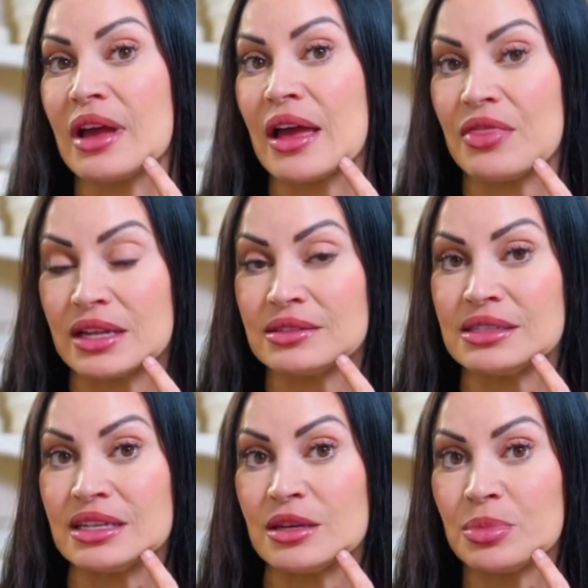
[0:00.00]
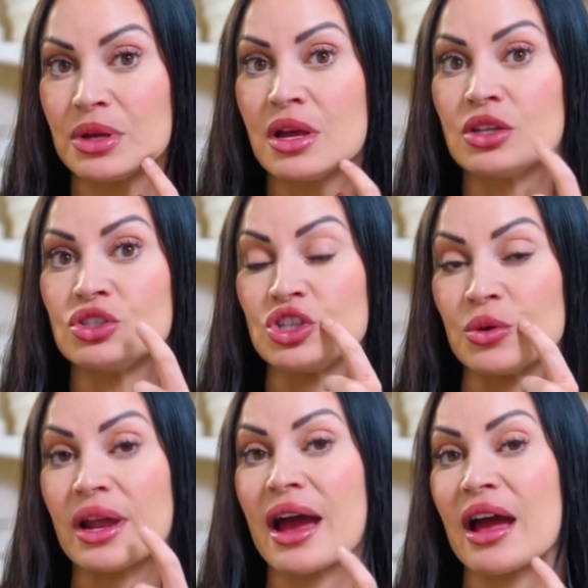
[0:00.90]
and then deep.
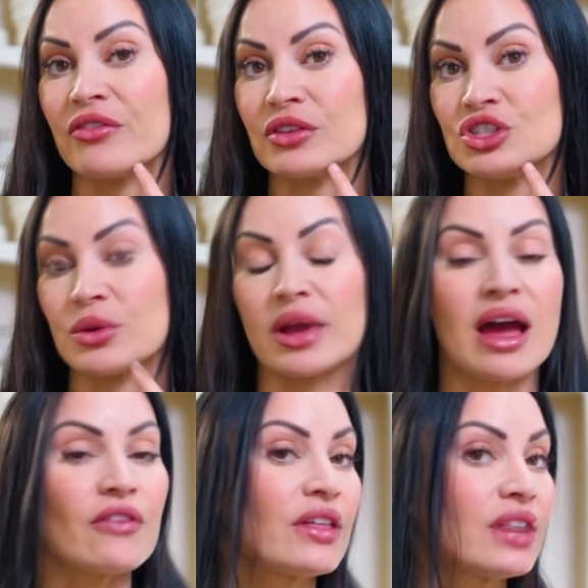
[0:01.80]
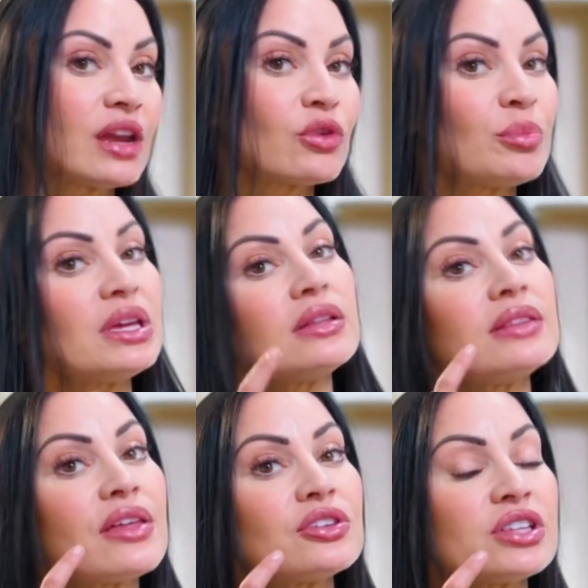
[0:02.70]
2.5, 2.5, and then I repeat the
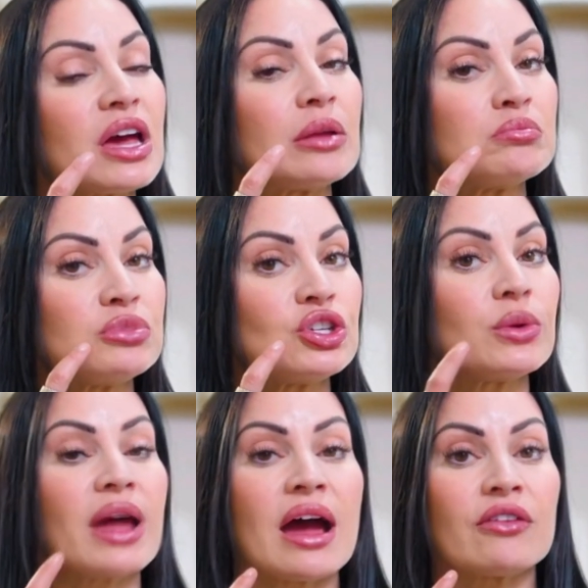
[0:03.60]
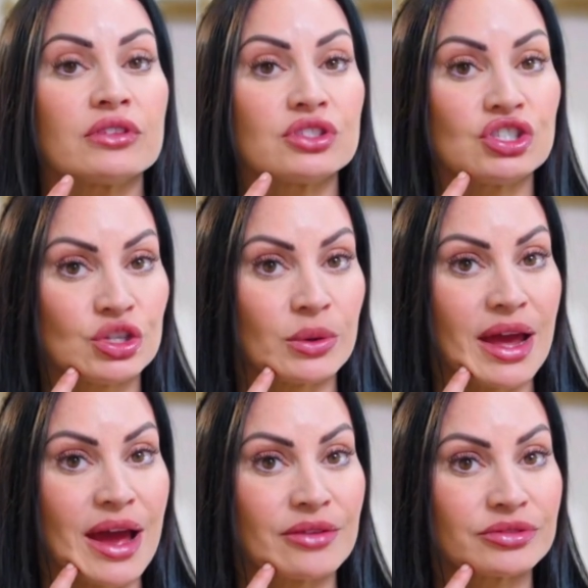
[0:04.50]
other side, 2.5,
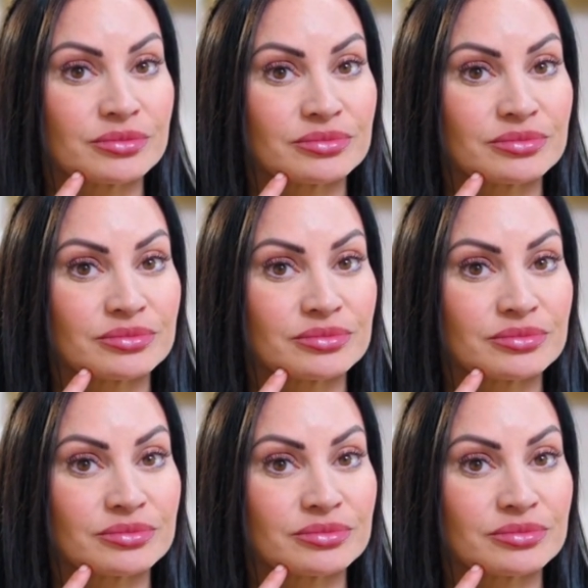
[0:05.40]
2.5.